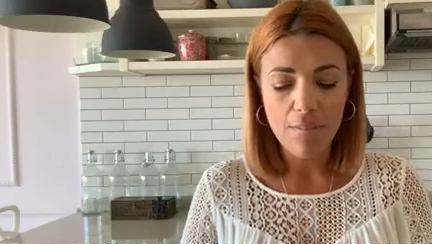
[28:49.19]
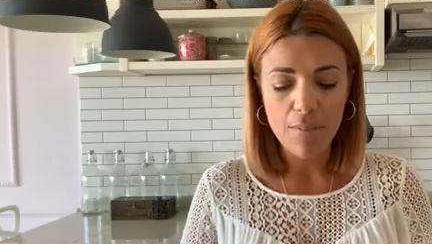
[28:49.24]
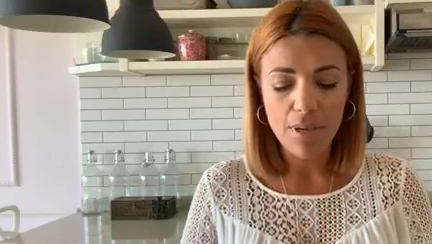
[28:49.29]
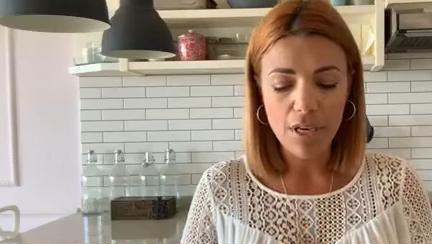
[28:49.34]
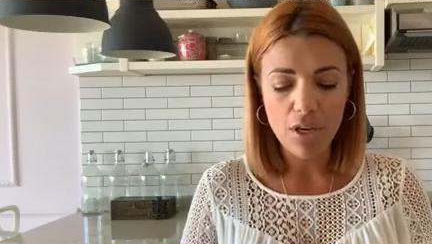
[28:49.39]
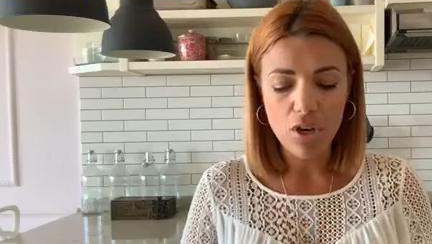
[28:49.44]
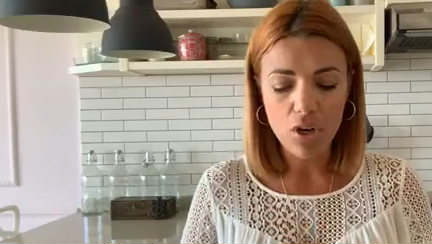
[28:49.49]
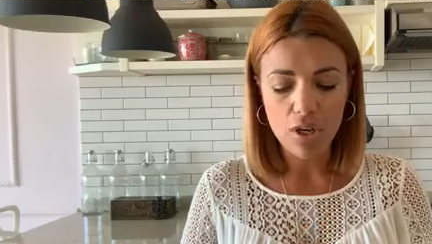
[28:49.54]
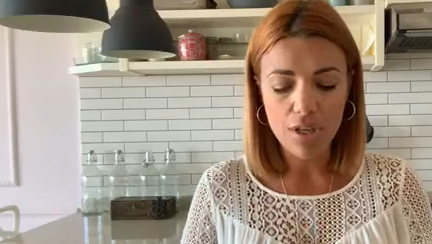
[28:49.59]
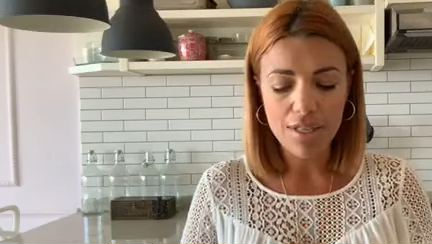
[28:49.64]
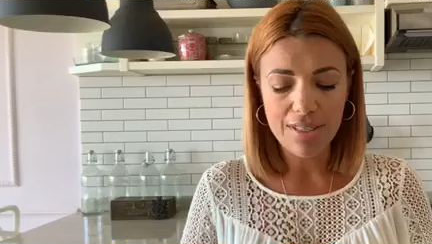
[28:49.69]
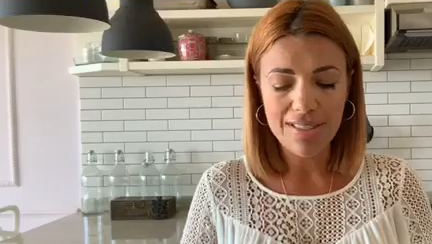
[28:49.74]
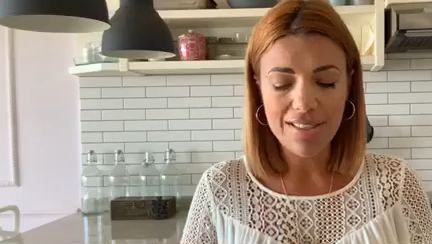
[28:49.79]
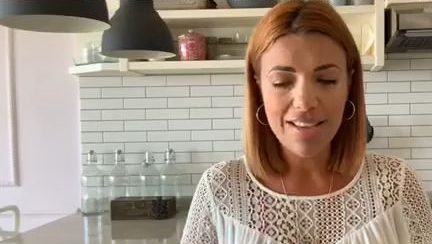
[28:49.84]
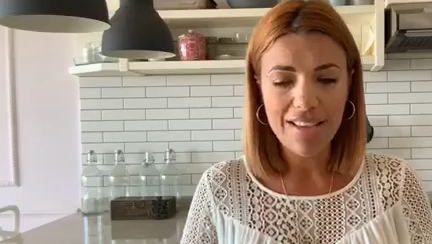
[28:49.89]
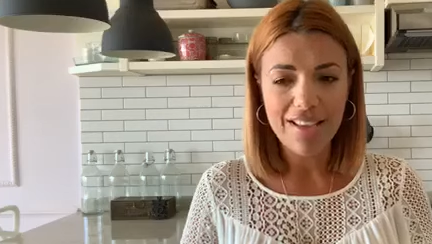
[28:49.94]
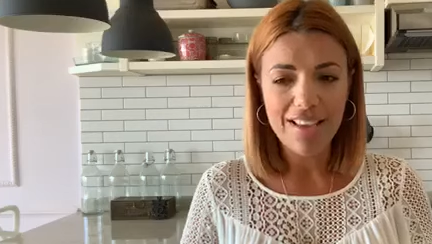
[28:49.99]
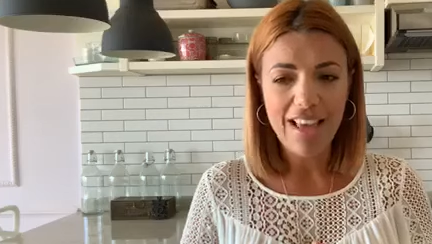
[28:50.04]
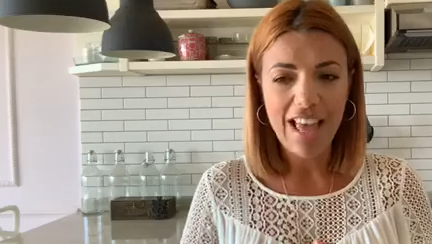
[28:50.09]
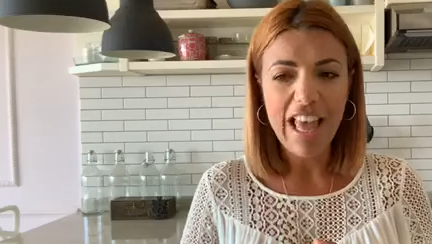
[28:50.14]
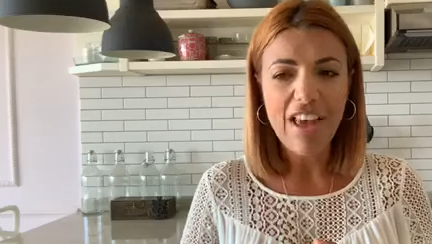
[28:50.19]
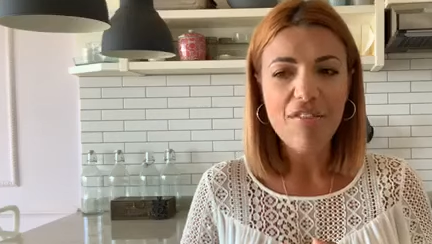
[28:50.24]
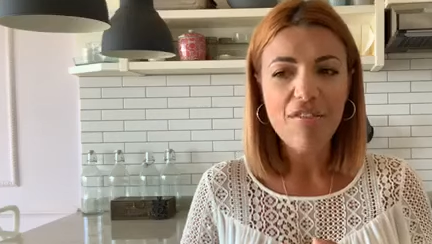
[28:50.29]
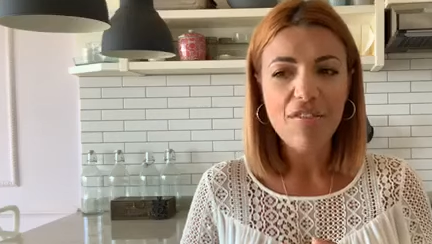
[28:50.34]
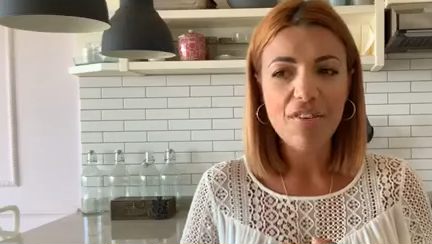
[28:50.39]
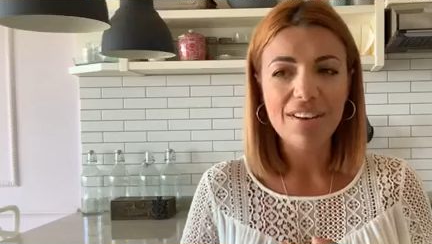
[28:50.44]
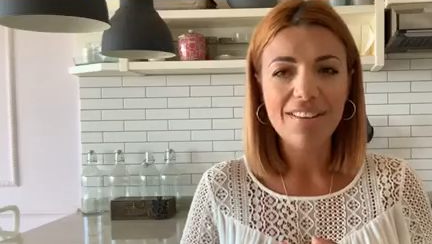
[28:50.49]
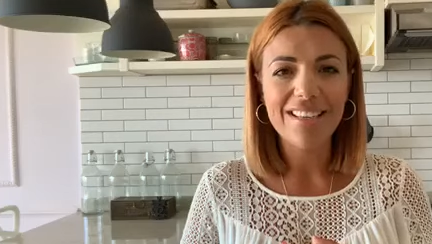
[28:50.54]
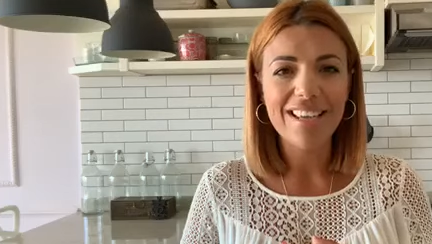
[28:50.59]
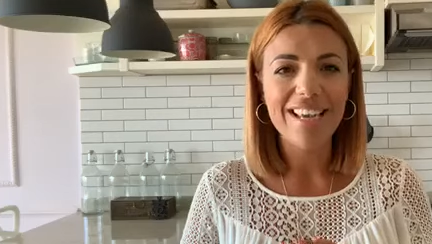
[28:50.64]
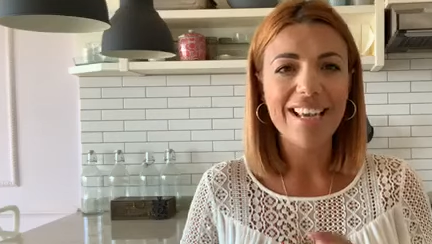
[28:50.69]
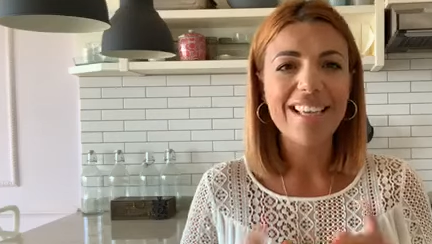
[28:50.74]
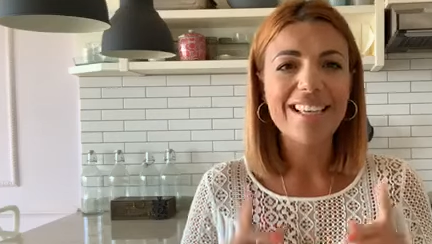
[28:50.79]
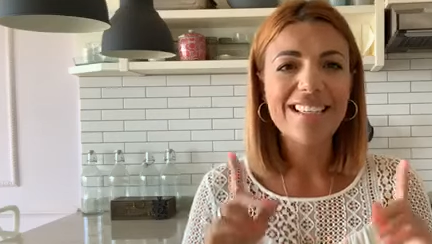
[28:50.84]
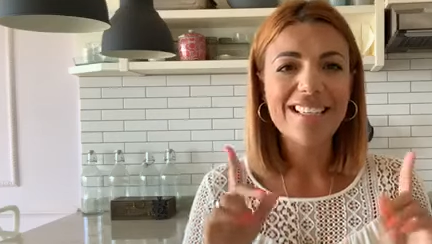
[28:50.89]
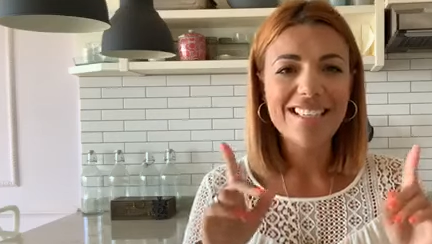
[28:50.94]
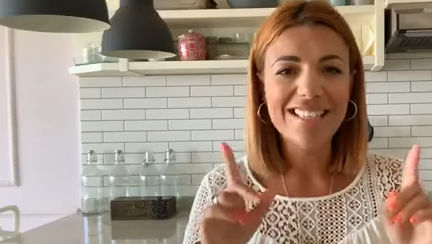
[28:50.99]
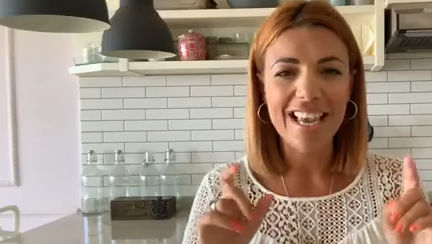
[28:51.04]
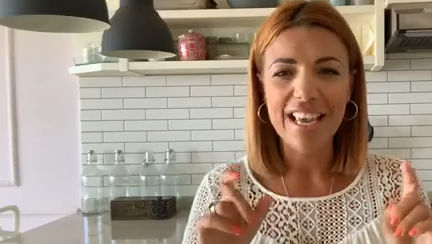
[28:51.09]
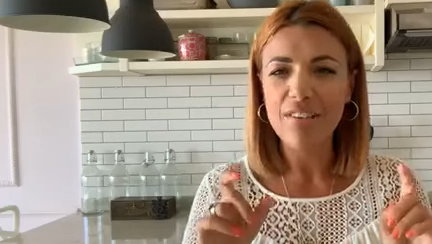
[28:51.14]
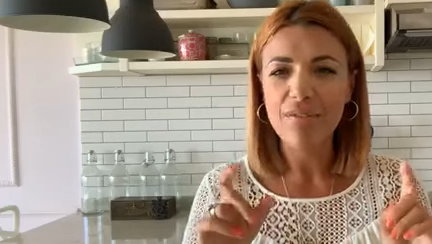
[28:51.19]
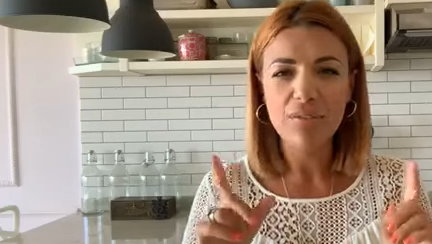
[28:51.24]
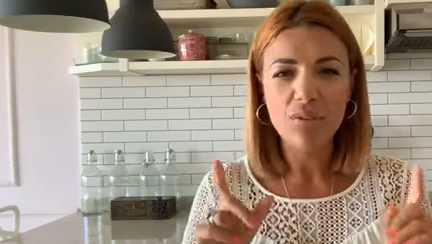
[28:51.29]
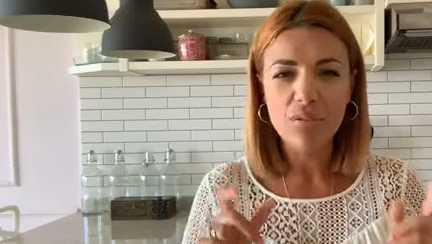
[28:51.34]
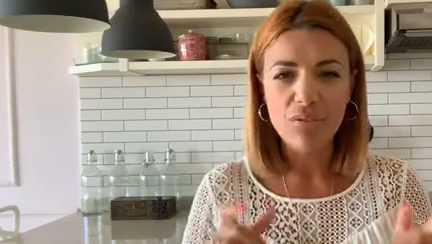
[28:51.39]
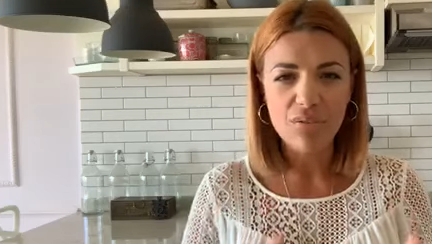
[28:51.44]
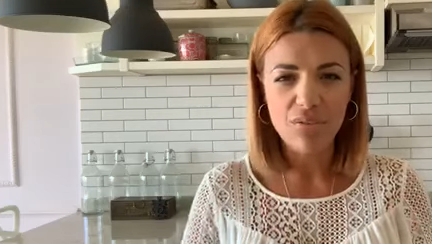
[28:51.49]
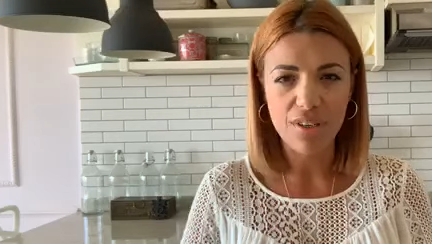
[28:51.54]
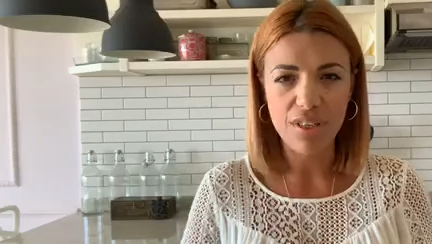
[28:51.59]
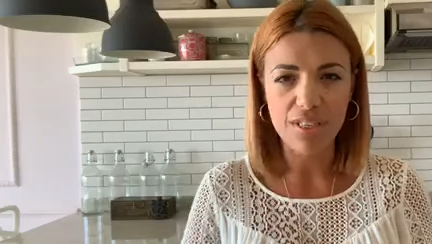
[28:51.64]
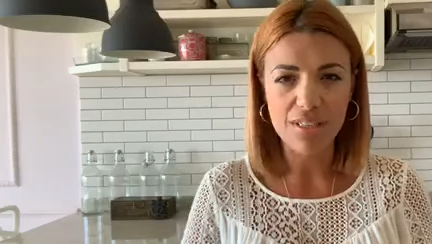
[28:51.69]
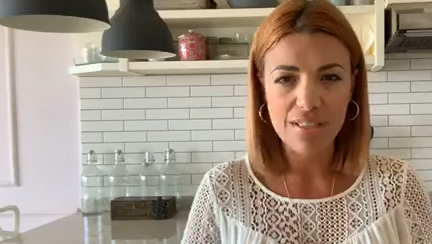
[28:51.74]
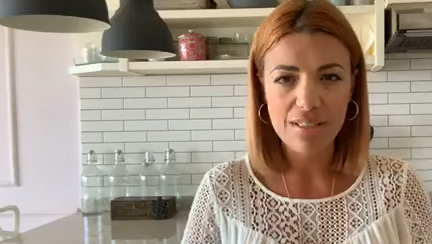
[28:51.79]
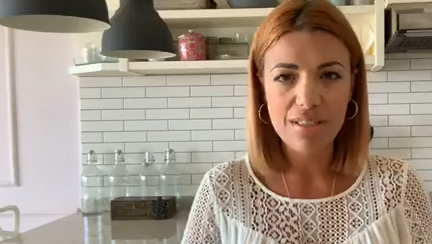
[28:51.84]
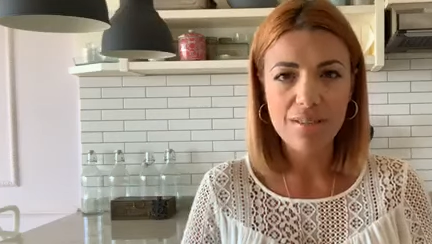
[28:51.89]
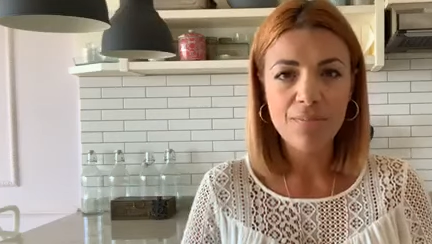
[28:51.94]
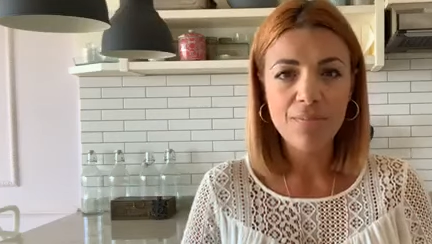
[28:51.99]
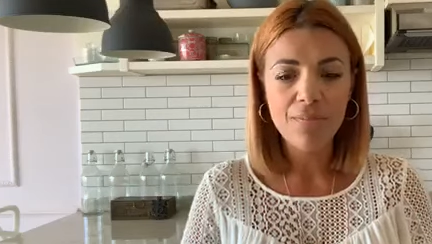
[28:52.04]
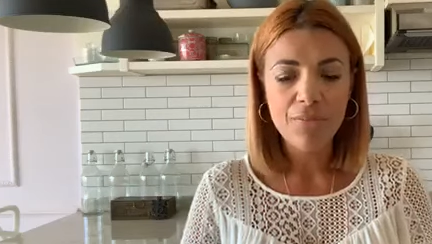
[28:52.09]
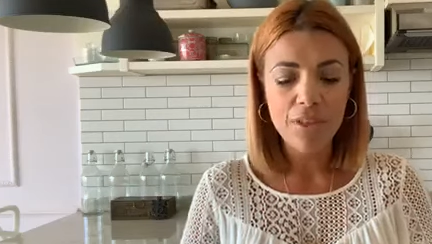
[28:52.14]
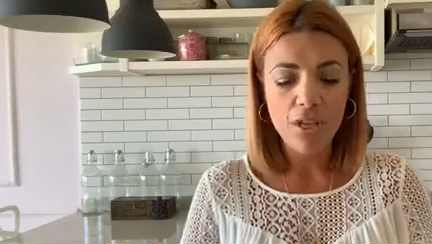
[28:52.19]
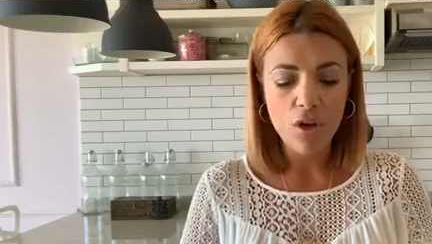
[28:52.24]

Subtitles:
because everything is safe to freeze.